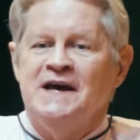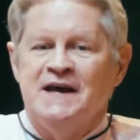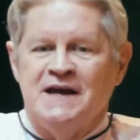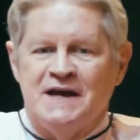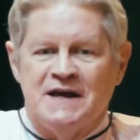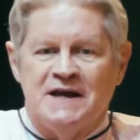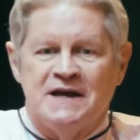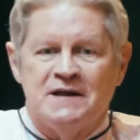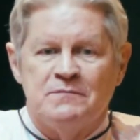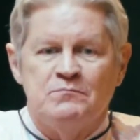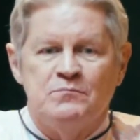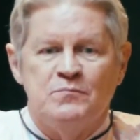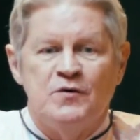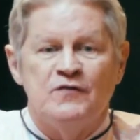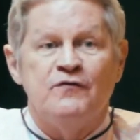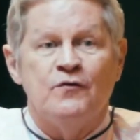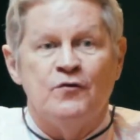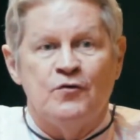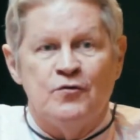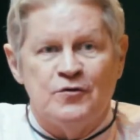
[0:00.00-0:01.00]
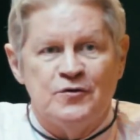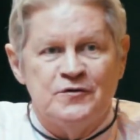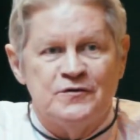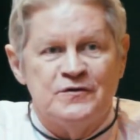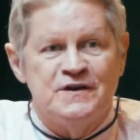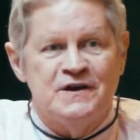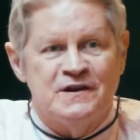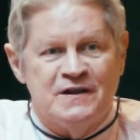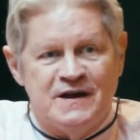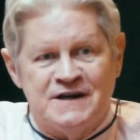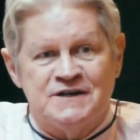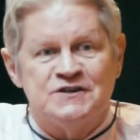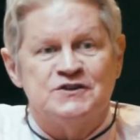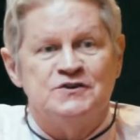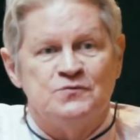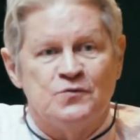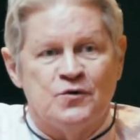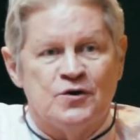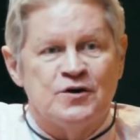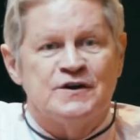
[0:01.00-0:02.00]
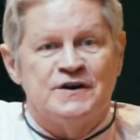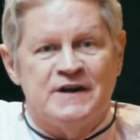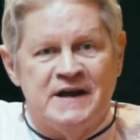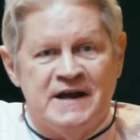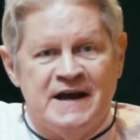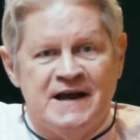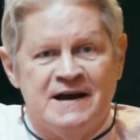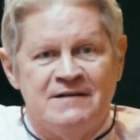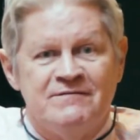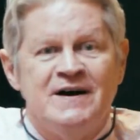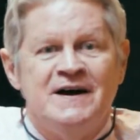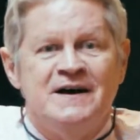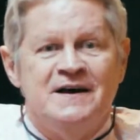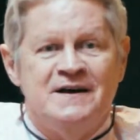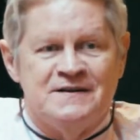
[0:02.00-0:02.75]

And before the election, we're going to have